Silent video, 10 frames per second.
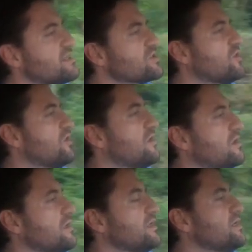this
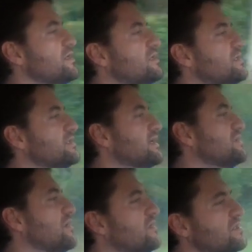car, the
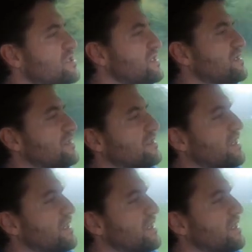technology,